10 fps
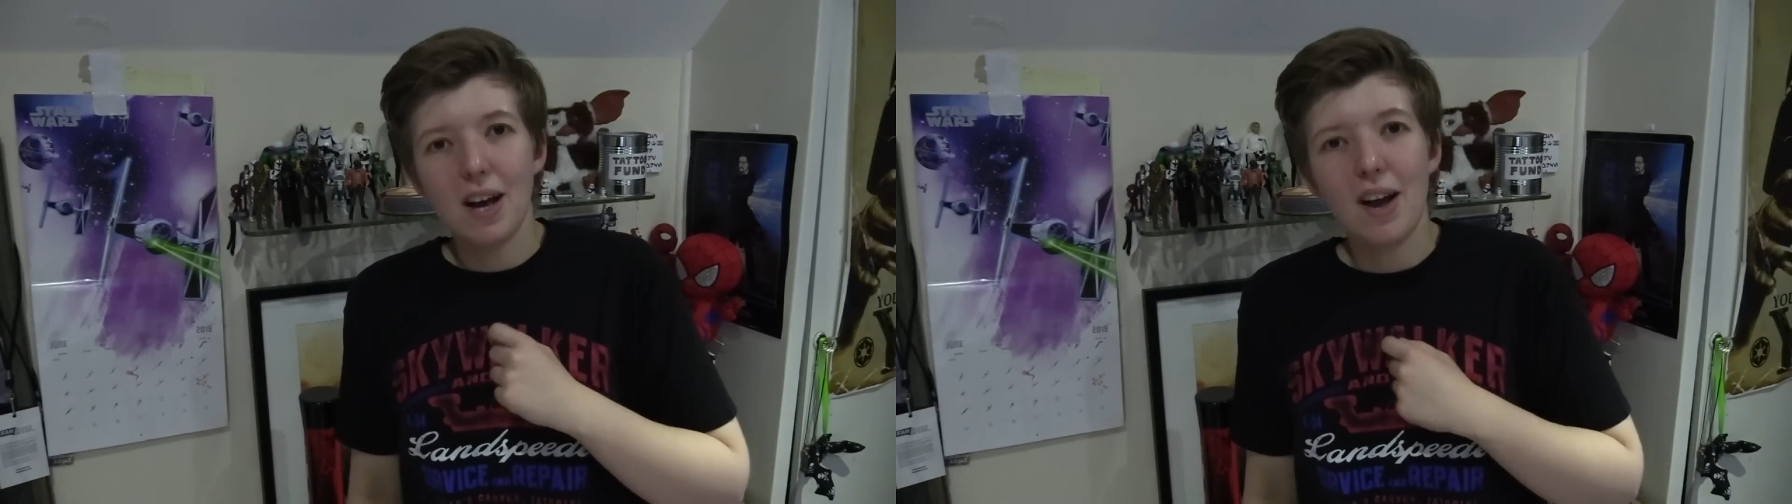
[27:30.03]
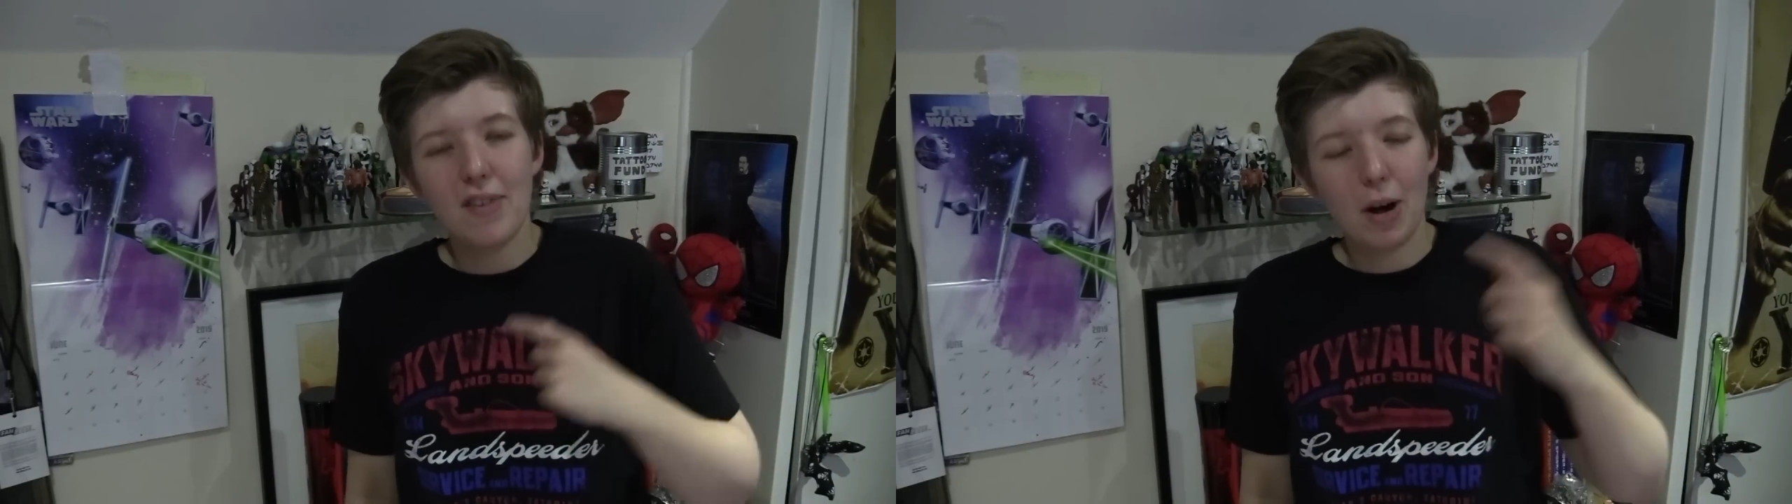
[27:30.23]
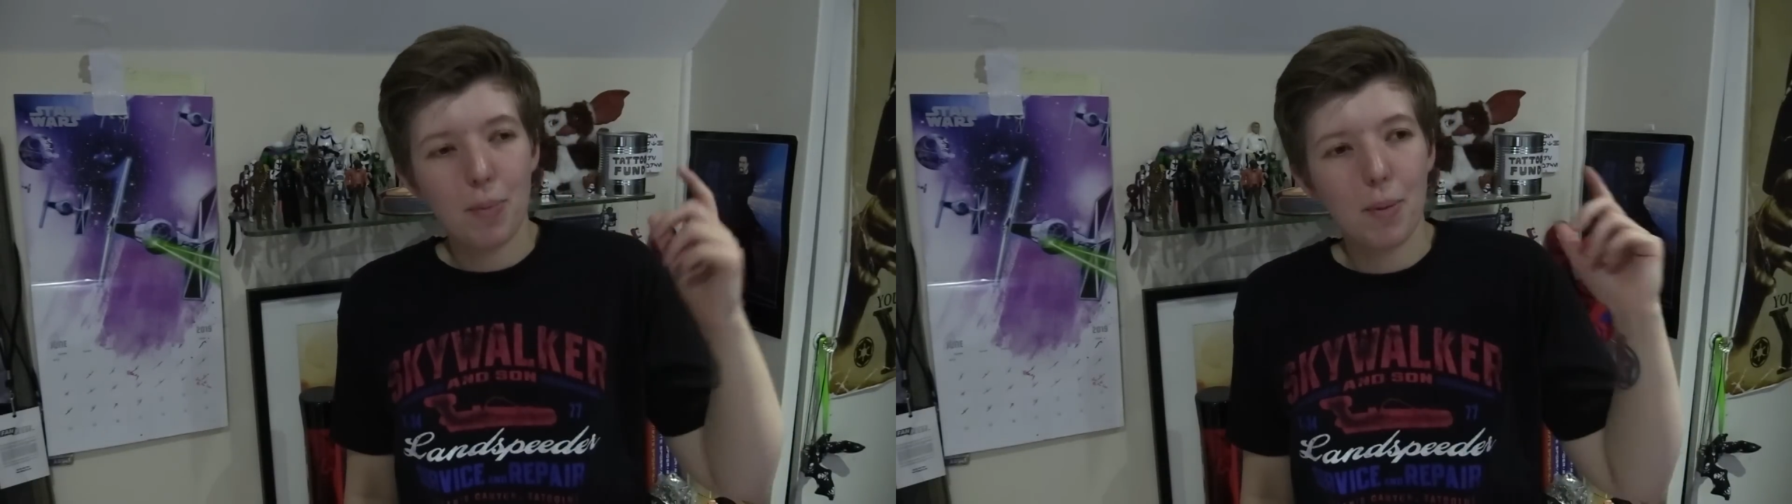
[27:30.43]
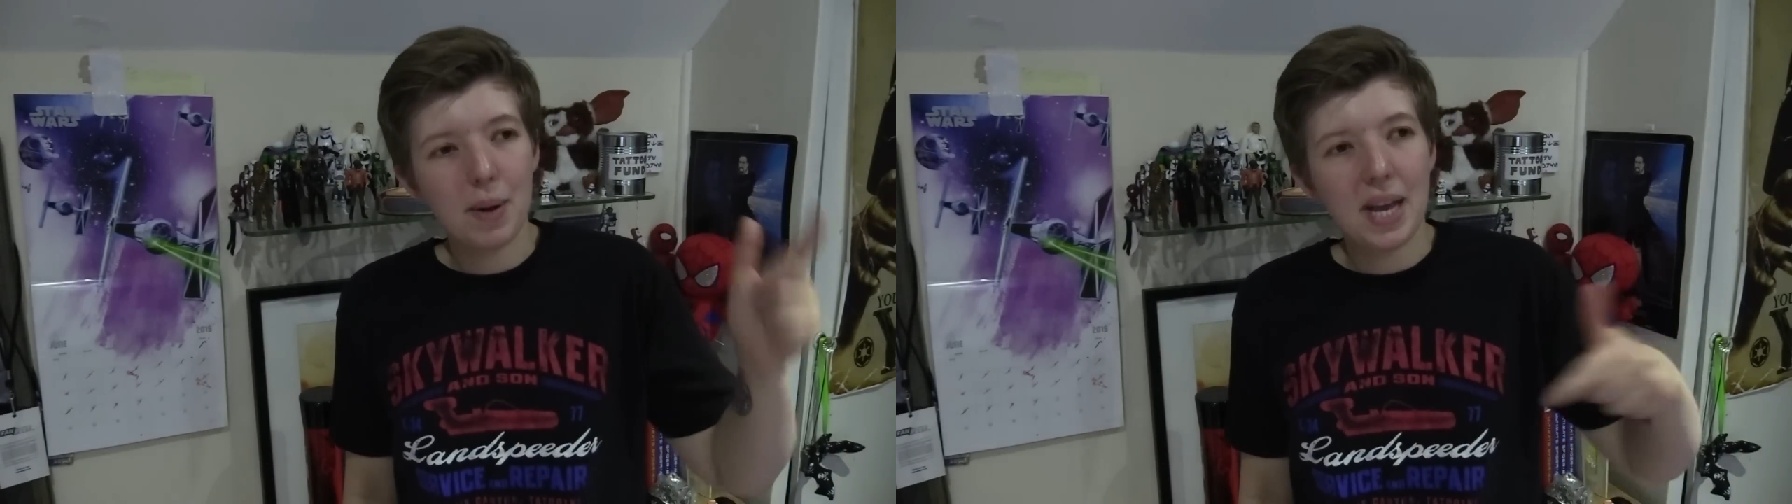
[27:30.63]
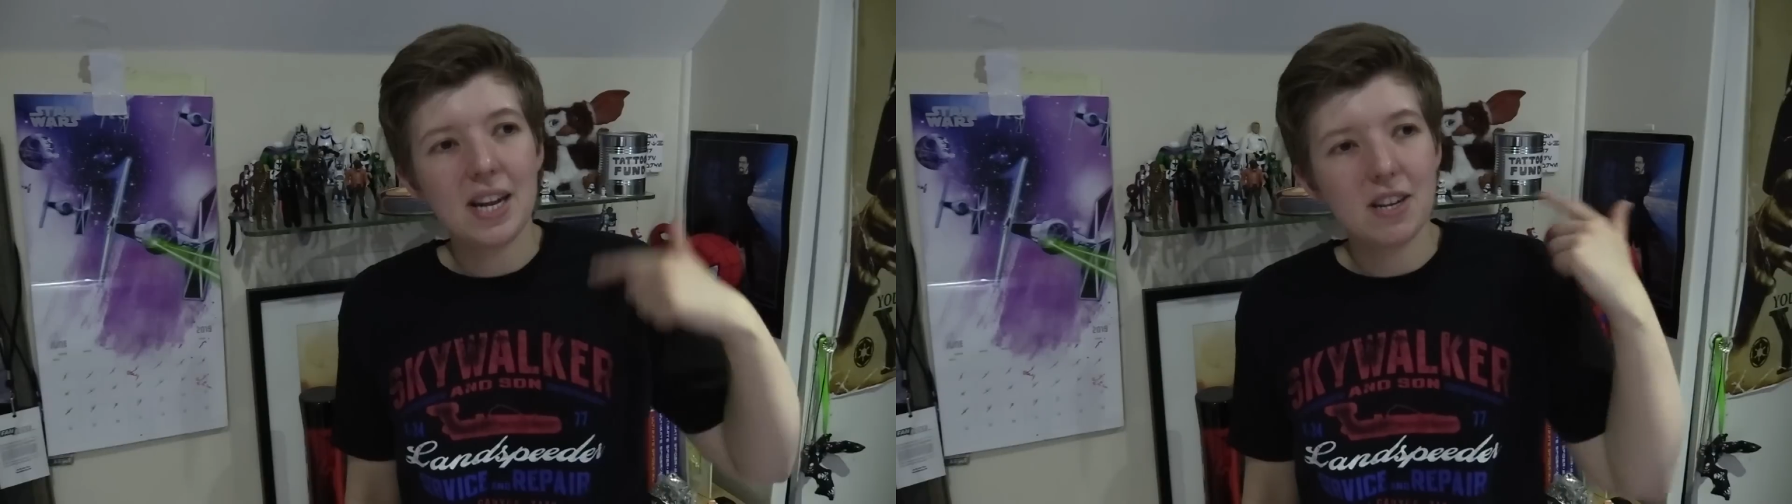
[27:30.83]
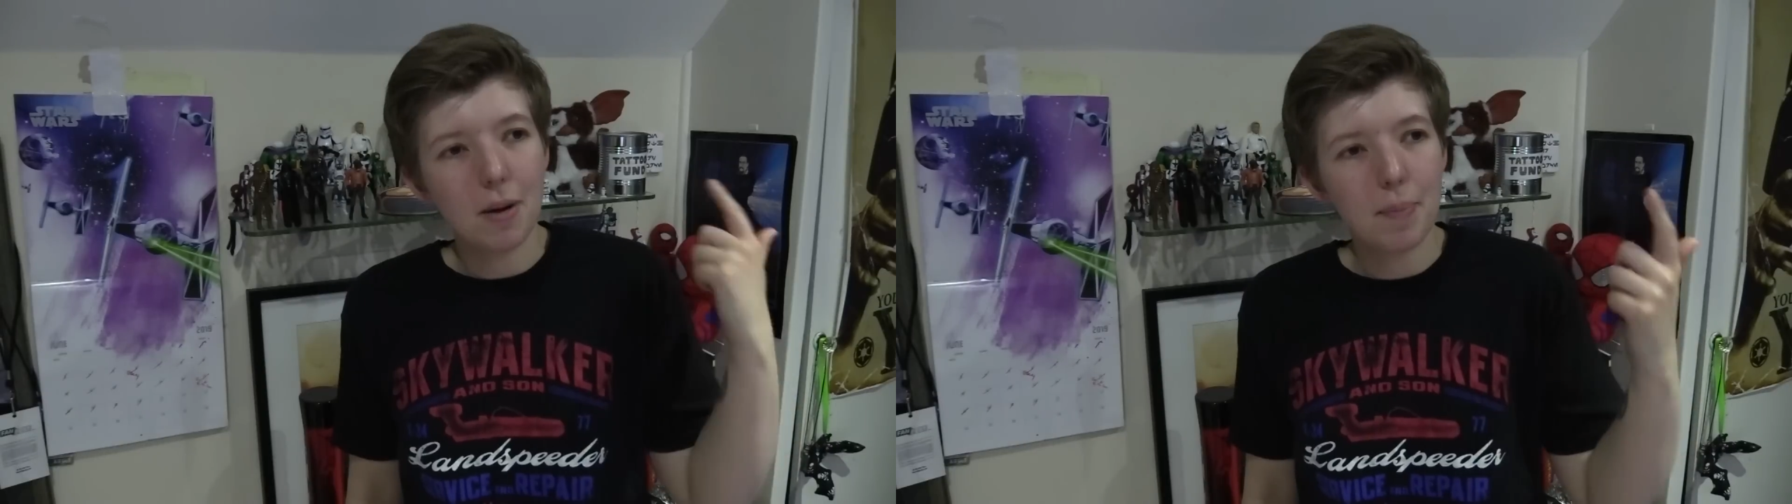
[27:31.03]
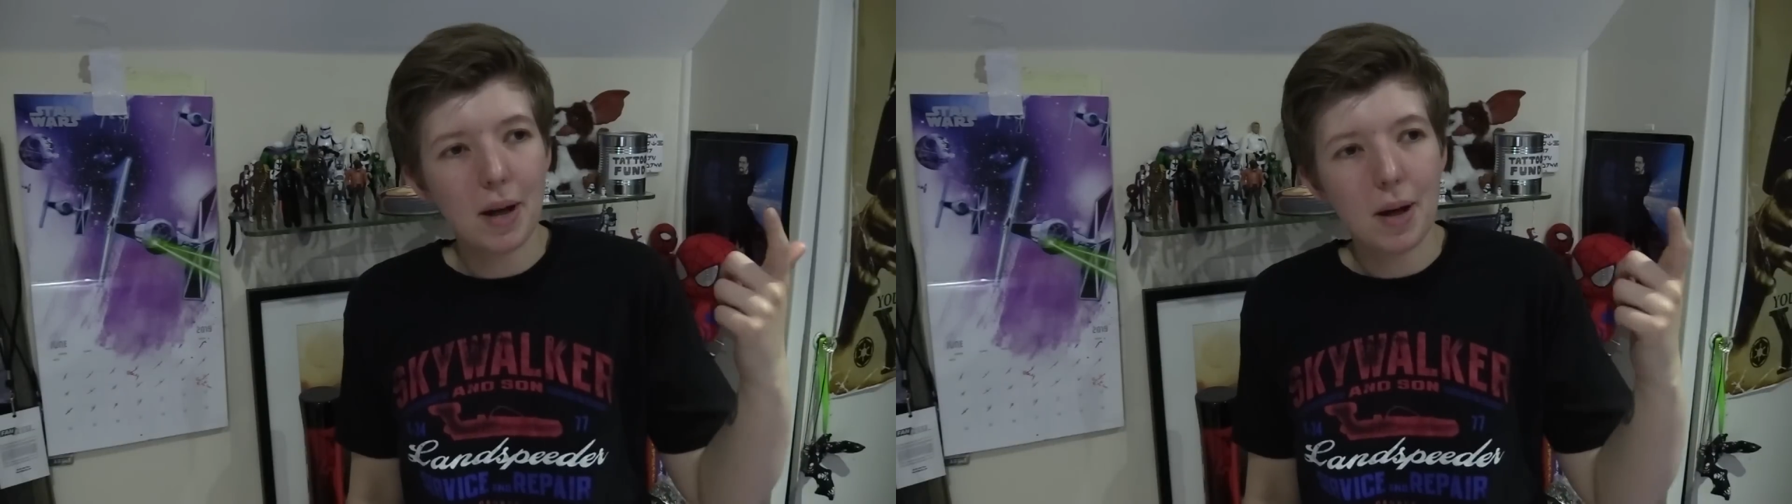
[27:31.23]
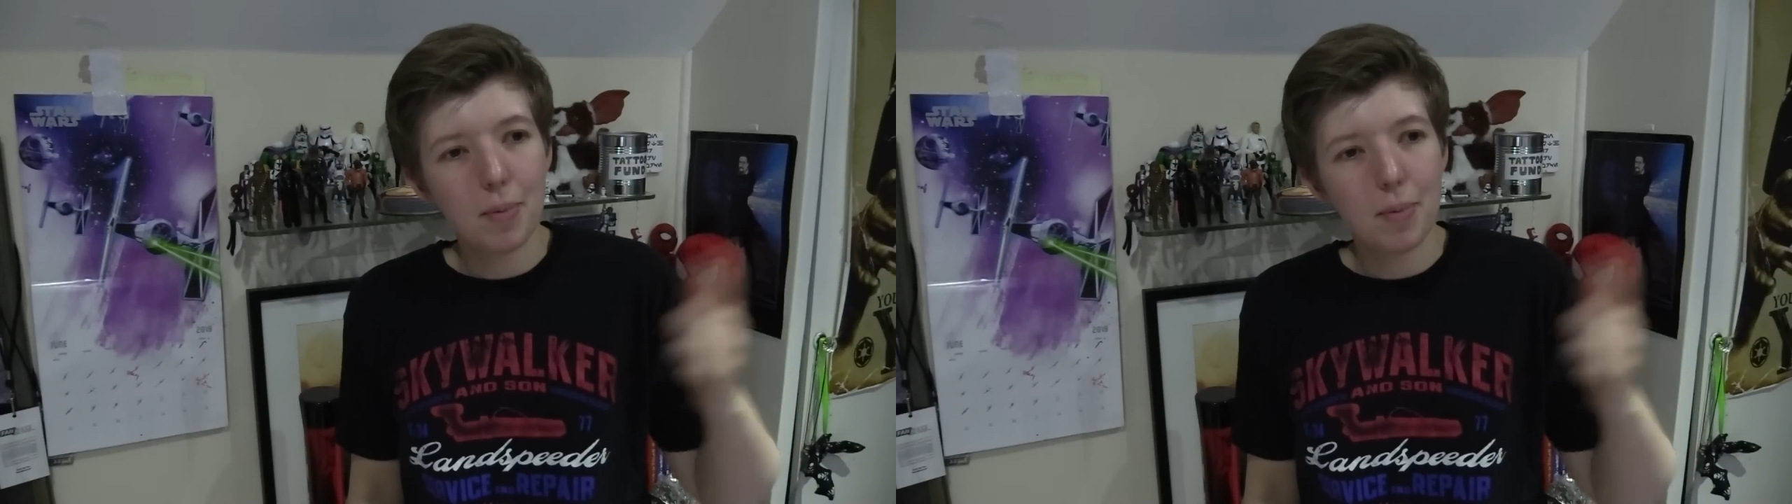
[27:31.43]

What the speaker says: live I'll probably end up